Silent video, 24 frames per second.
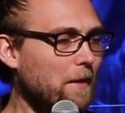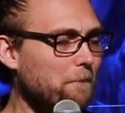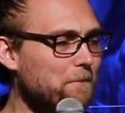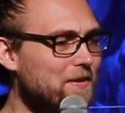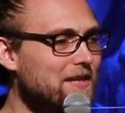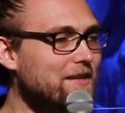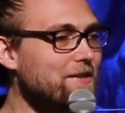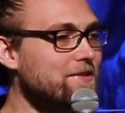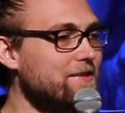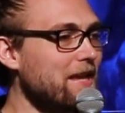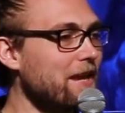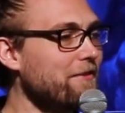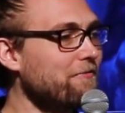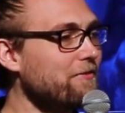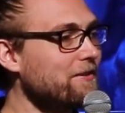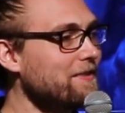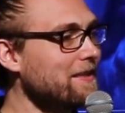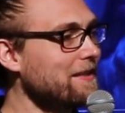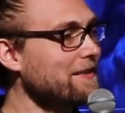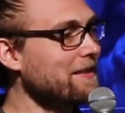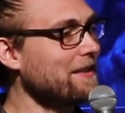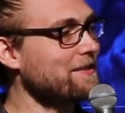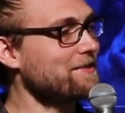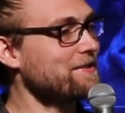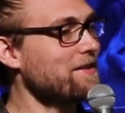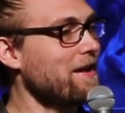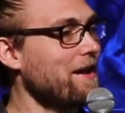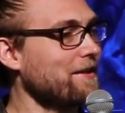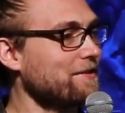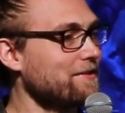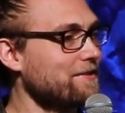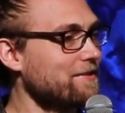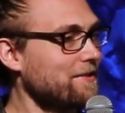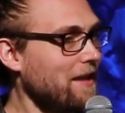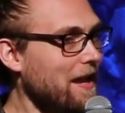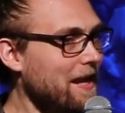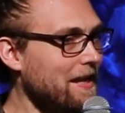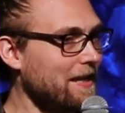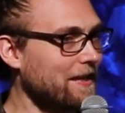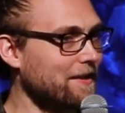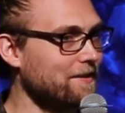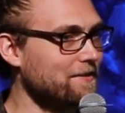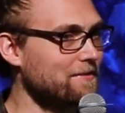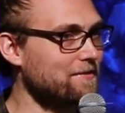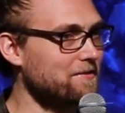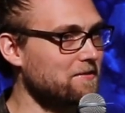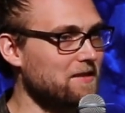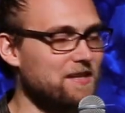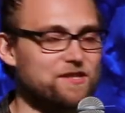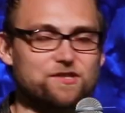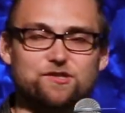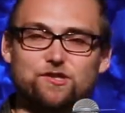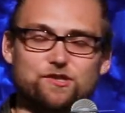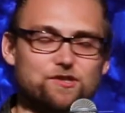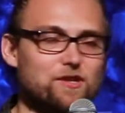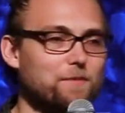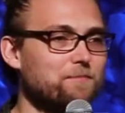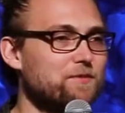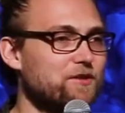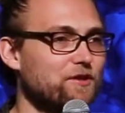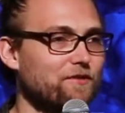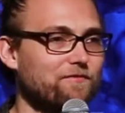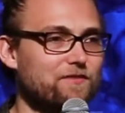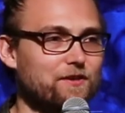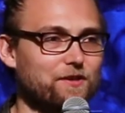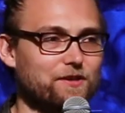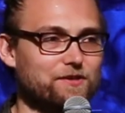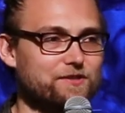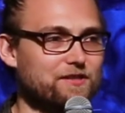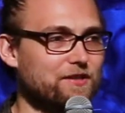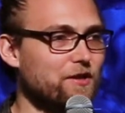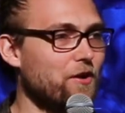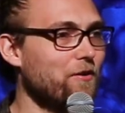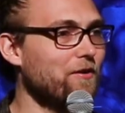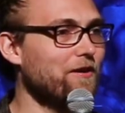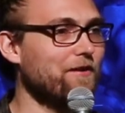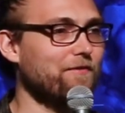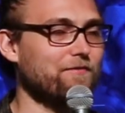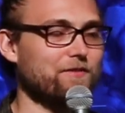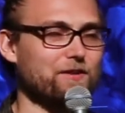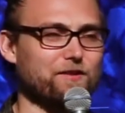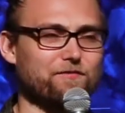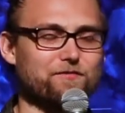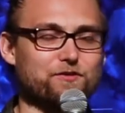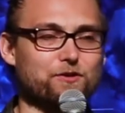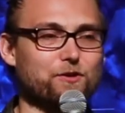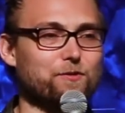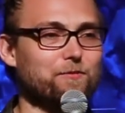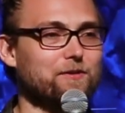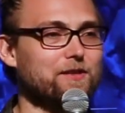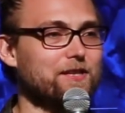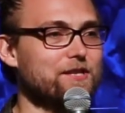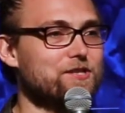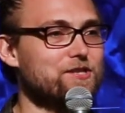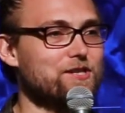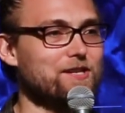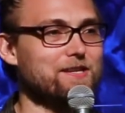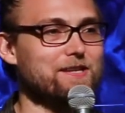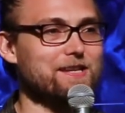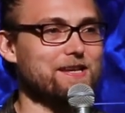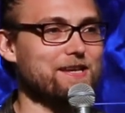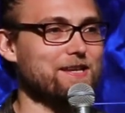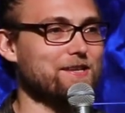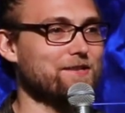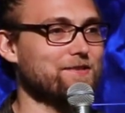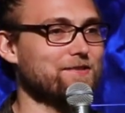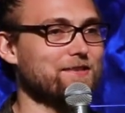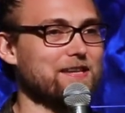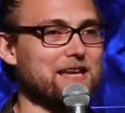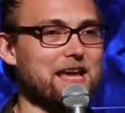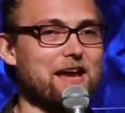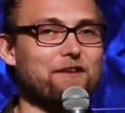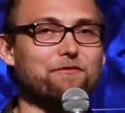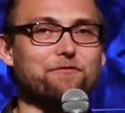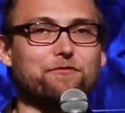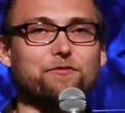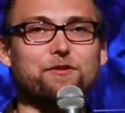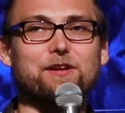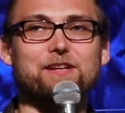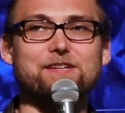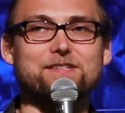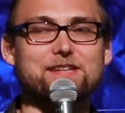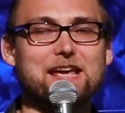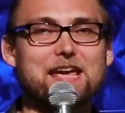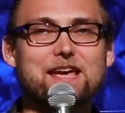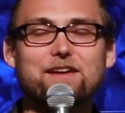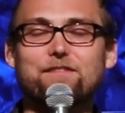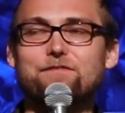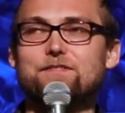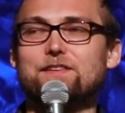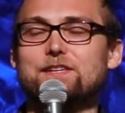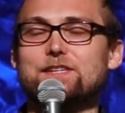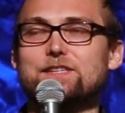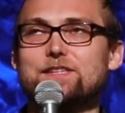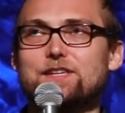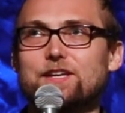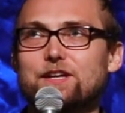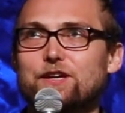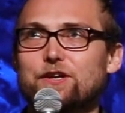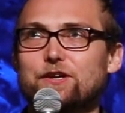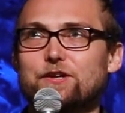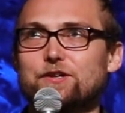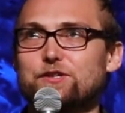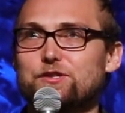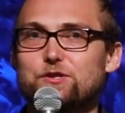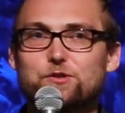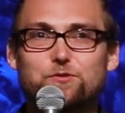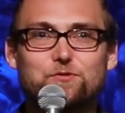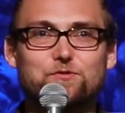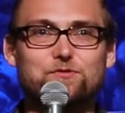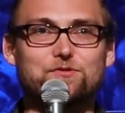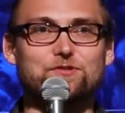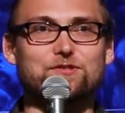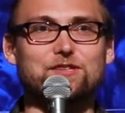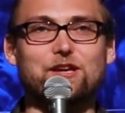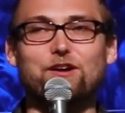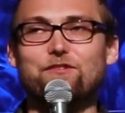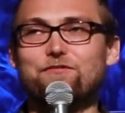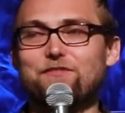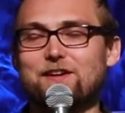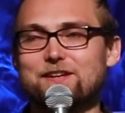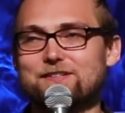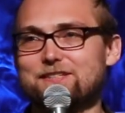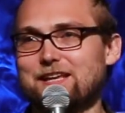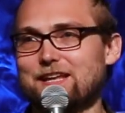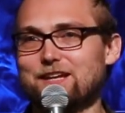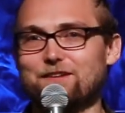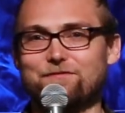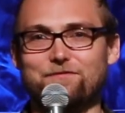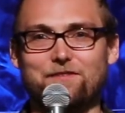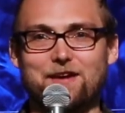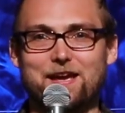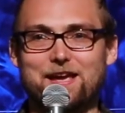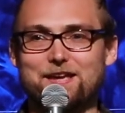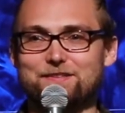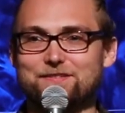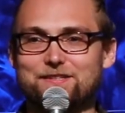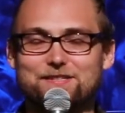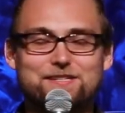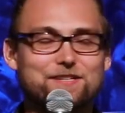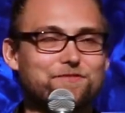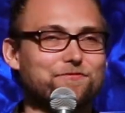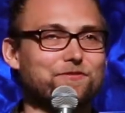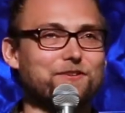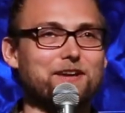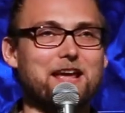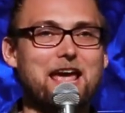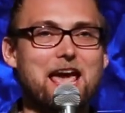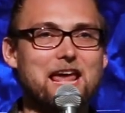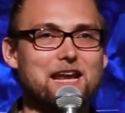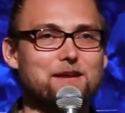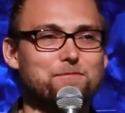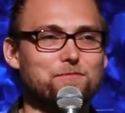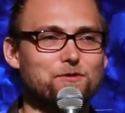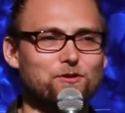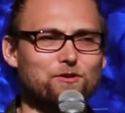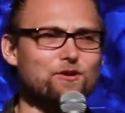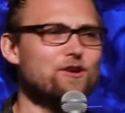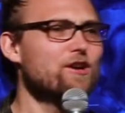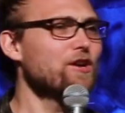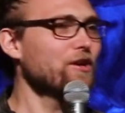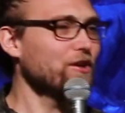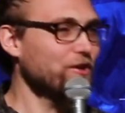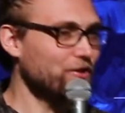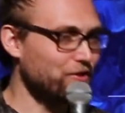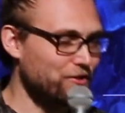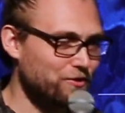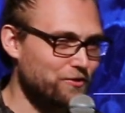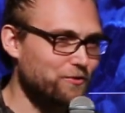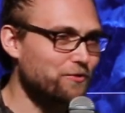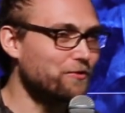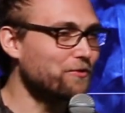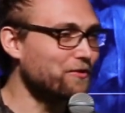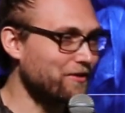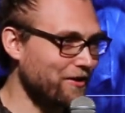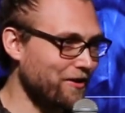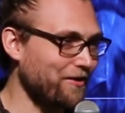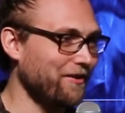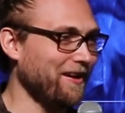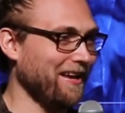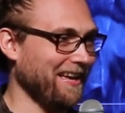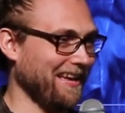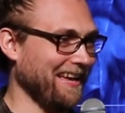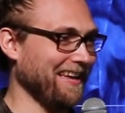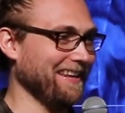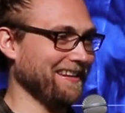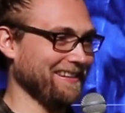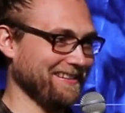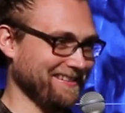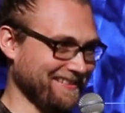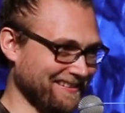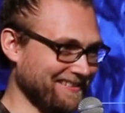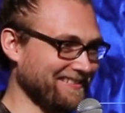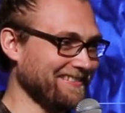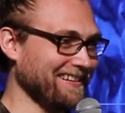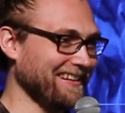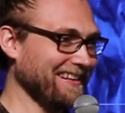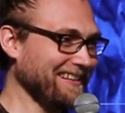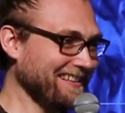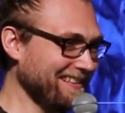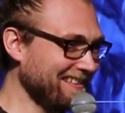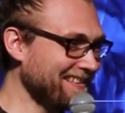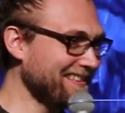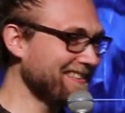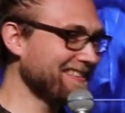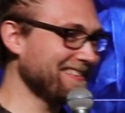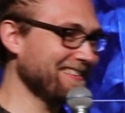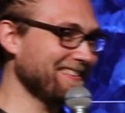Because everything that's not science is just up to your feelings. If your religion is every day of the year you self-identify as a different animal, you go ahead and do it.